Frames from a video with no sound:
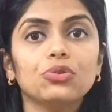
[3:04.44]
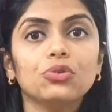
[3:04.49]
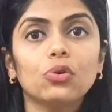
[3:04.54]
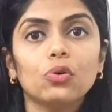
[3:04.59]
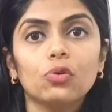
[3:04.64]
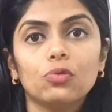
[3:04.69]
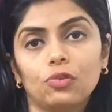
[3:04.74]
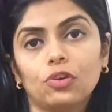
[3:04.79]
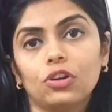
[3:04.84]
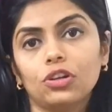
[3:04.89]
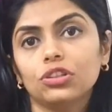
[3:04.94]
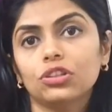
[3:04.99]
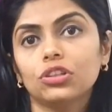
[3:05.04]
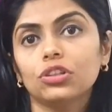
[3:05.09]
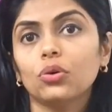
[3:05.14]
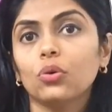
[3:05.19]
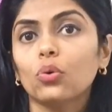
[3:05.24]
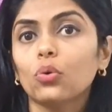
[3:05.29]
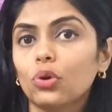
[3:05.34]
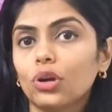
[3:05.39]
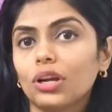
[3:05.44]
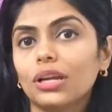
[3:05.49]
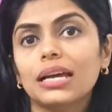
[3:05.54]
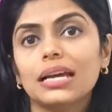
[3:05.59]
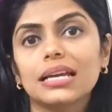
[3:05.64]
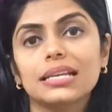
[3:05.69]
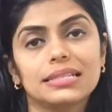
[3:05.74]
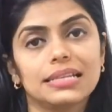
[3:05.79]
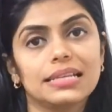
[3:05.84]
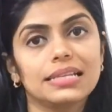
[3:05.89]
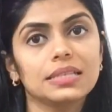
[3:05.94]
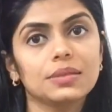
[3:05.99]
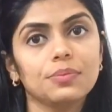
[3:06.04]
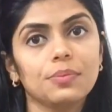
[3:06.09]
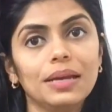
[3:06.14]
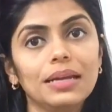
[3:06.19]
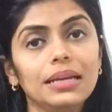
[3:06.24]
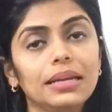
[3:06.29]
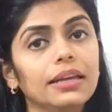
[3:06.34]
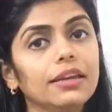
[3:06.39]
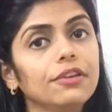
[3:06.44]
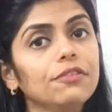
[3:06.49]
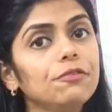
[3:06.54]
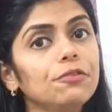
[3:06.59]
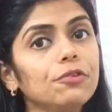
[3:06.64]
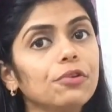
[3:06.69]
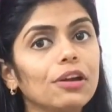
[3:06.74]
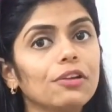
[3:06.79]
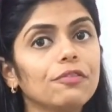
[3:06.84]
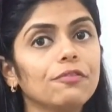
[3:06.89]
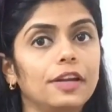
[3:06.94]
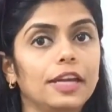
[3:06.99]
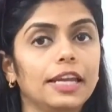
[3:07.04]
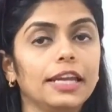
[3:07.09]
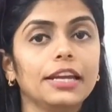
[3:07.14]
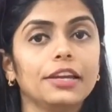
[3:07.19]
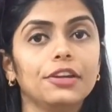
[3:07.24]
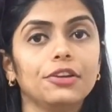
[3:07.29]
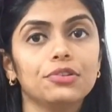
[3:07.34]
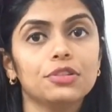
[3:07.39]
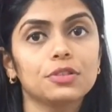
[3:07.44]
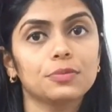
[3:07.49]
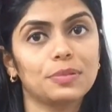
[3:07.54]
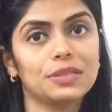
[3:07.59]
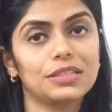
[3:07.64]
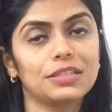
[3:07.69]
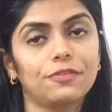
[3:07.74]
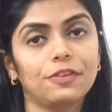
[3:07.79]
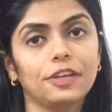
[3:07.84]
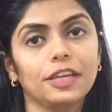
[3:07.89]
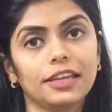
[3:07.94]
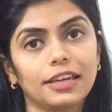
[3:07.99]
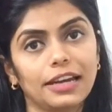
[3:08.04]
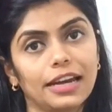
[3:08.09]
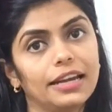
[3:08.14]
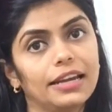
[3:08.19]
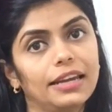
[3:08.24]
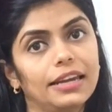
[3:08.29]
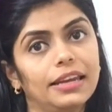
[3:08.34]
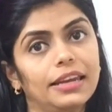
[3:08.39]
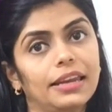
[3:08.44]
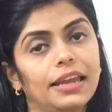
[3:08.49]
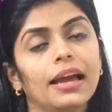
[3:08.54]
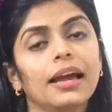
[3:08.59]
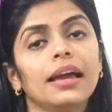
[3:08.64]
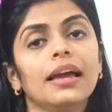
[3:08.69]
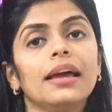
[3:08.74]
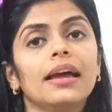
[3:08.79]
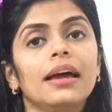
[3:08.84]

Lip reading: to go for the oral assessment if you are fitting into specific criteria.